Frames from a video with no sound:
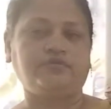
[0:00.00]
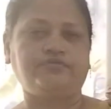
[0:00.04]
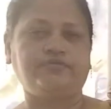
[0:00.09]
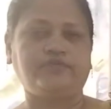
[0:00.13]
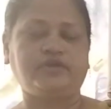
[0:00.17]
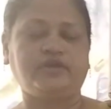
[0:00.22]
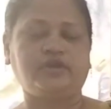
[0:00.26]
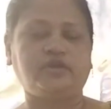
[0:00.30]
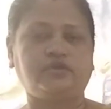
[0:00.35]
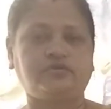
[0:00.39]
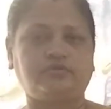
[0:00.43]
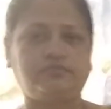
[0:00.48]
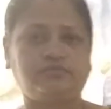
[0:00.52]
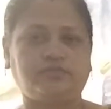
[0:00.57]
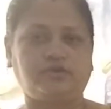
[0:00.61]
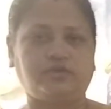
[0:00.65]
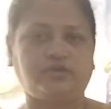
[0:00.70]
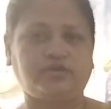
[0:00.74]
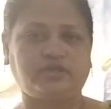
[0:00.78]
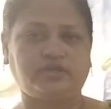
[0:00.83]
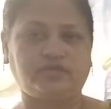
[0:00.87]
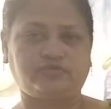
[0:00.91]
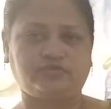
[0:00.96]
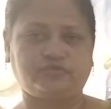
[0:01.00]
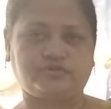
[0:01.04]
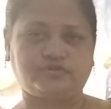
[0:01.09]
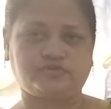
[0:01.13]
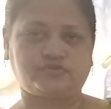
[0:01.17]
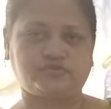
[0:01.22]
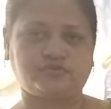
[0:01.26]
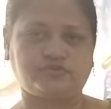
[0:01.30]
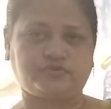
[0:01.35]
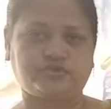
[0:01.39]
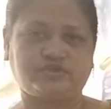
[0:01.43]
Very good morning to the
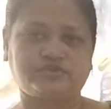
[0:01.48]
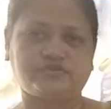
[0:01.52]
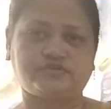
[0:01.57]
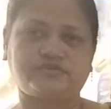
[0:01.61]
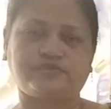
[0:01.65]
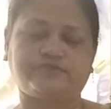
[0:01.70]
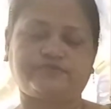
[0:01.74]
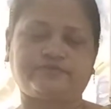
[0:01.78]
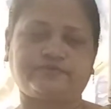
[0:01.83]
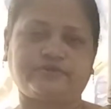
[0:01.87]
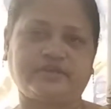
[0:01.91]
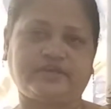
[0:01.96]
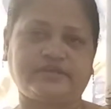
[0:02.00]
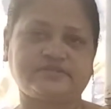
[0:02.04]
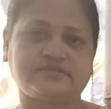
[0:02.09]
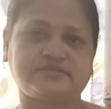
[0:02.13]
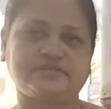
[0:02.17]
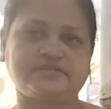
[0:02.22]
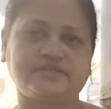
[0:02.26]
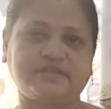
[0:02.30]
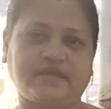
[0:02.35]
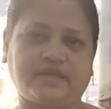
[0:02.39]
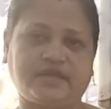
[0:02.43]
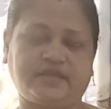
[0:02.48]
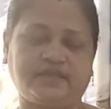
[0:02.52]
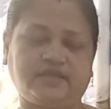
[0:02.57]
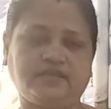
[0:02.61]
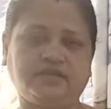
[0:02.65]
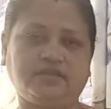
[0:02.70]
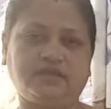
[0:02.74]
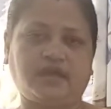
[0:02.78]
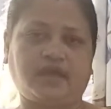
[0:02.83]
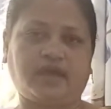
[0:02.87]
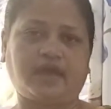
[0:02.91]
students of class
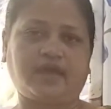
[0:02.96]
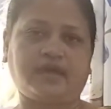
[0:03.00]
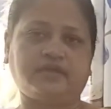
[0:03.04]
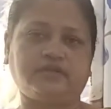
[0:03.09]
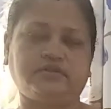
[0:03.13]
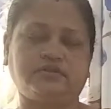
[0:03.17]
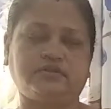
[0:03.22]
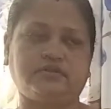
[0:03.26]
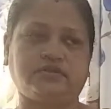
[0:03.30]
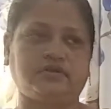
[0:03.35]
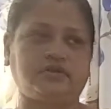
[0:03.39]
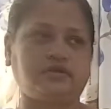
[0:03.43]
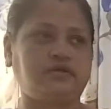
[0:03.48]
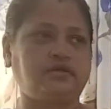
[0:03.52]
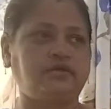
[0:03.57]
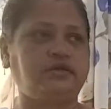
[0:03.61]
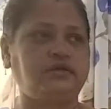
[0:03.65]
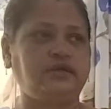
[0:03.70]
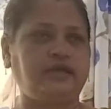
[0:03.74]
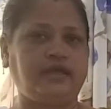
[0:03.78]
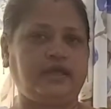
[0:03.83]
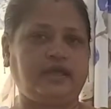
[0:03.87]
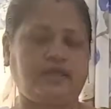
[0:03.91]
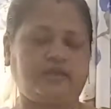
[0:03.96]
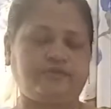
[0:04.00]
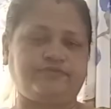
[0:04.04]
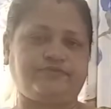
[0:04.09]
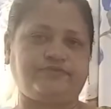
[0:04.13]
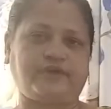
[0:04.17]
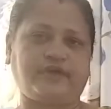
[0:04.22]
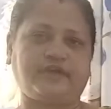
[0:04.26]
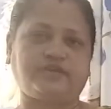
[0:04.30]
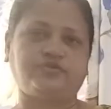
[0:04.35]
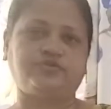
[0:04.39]
9, and in
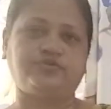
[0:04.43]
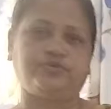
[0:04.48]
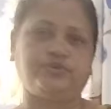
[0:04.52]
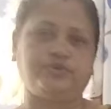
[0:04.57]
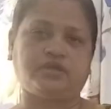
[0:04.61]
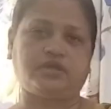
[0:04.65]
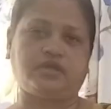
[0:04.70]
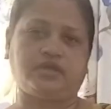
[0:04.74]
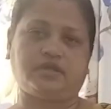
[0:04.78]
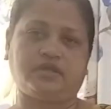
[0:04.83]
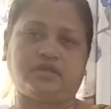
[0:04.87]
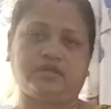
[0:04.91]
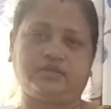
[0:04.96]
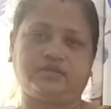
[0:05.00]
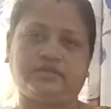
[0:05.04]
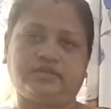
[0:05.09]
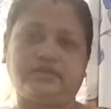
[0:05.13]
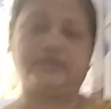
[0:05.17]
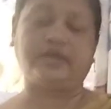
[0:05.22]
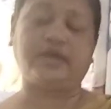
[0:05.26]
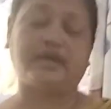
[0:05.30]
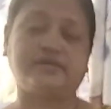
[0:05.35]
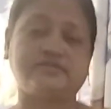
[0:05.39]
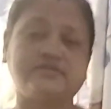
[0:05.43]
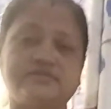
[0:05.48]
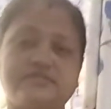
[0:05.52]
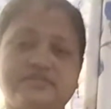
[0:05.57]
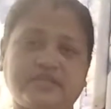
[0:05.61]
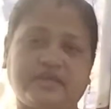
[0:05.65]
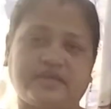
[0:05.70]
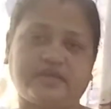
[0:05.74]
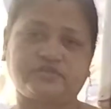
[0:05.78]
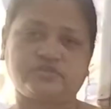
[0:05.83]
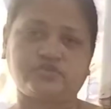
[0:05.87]
fact the last
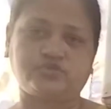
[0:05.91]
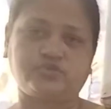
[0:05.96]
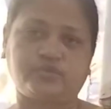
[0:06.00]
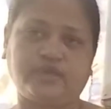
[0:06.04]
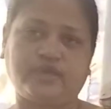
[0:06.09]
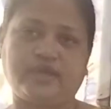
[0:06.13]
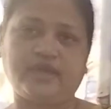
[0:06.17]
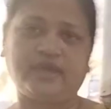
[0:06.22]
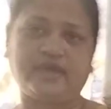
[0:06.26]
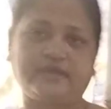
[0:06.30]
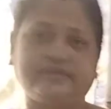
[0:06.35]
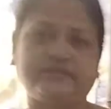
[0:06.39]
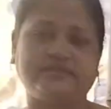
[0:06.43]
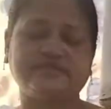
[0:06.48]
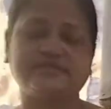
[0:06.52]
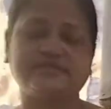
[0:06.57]
class we had